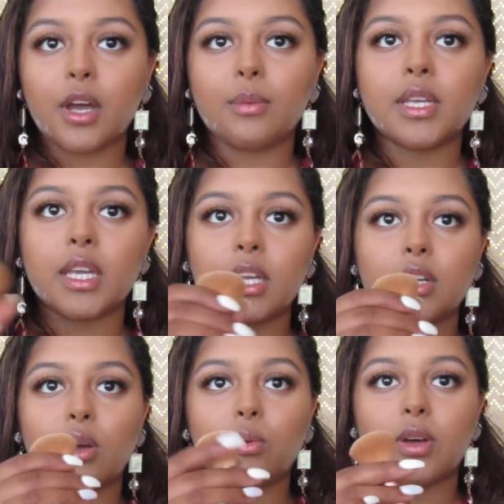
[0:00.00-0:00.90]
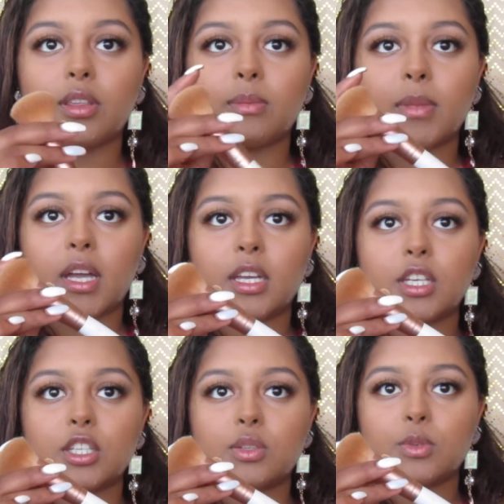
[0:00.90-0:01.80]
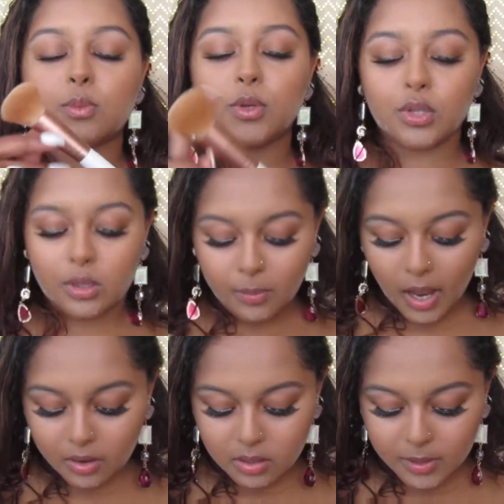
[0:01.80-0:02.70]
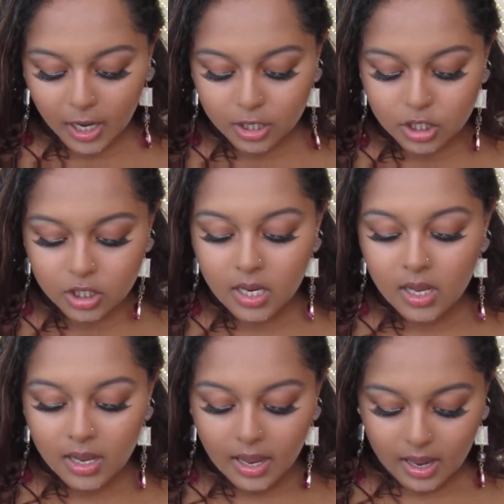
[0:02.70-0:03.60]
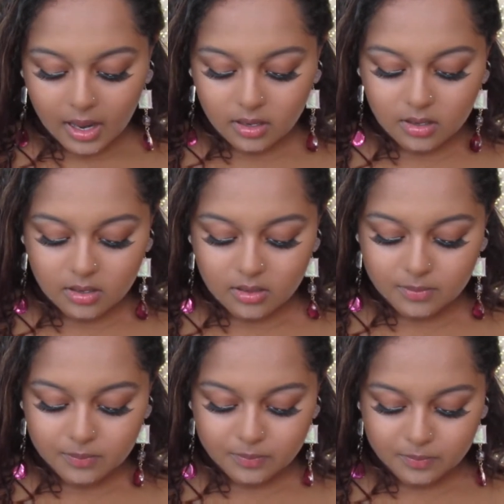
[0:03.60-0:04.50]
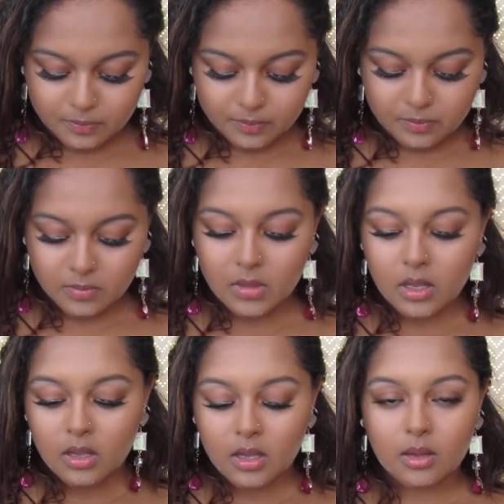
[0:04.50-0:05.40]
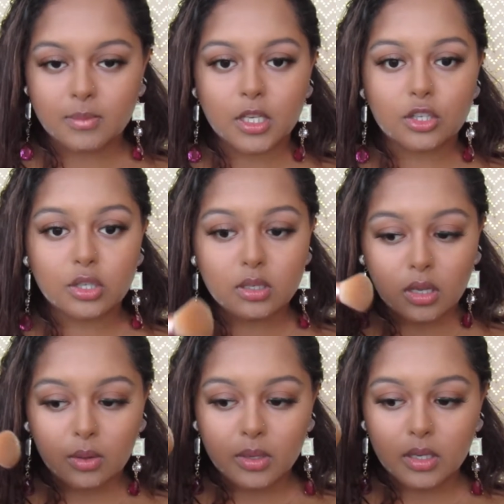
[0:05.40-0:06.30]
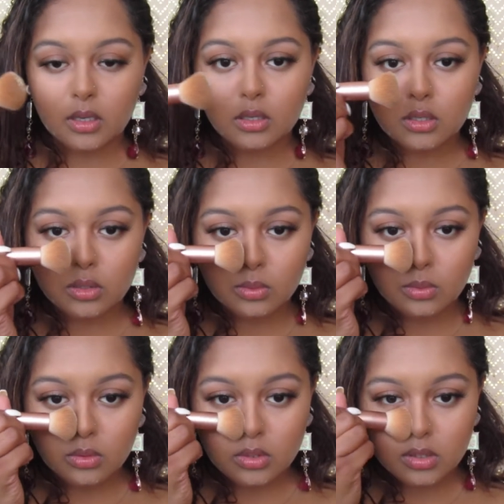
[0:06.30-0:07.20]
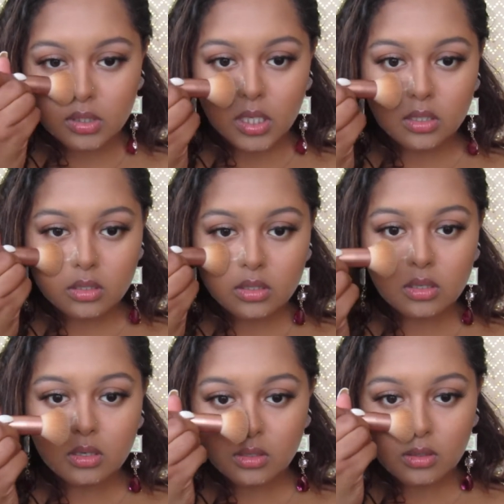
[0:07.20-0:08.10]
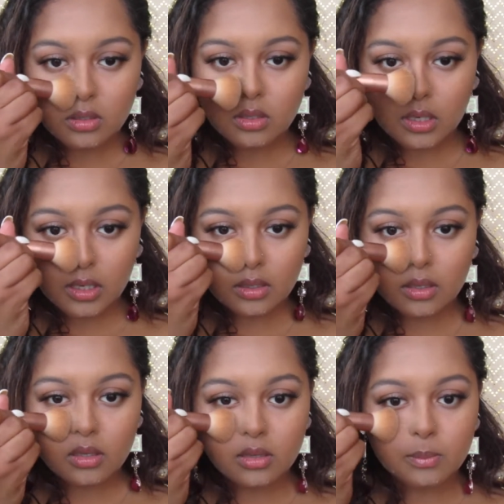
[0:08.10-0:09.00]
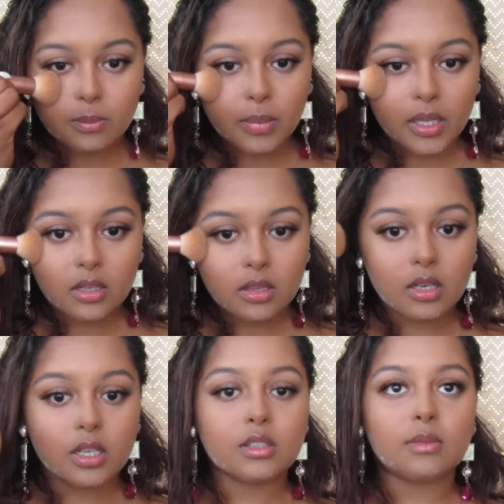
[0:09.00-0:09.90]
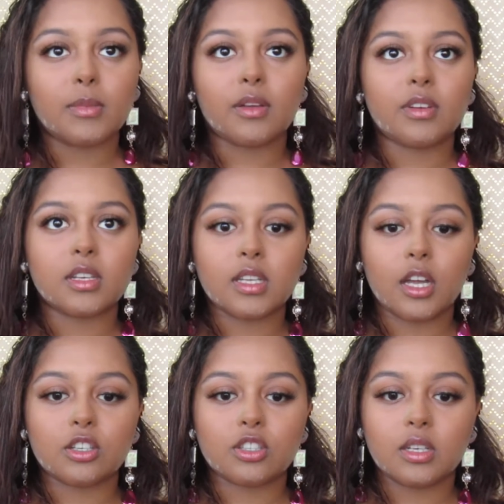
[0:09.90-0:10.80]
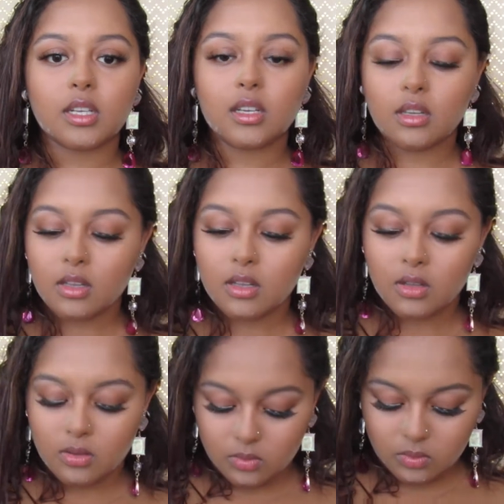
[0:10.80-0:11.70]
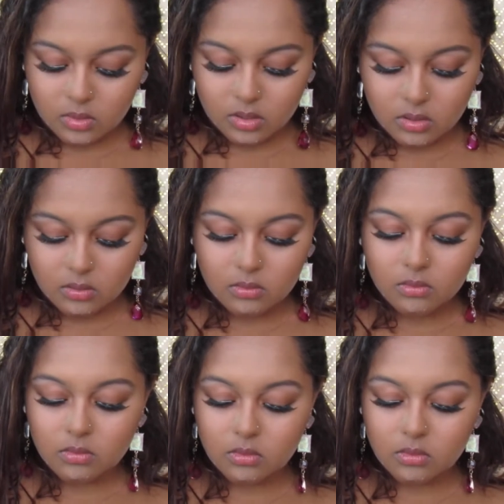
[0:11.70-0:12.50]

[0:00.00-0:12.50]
going in with my Switch Beauty powder brush, and I'm then just going to set, like, bake the rest of my face actually also.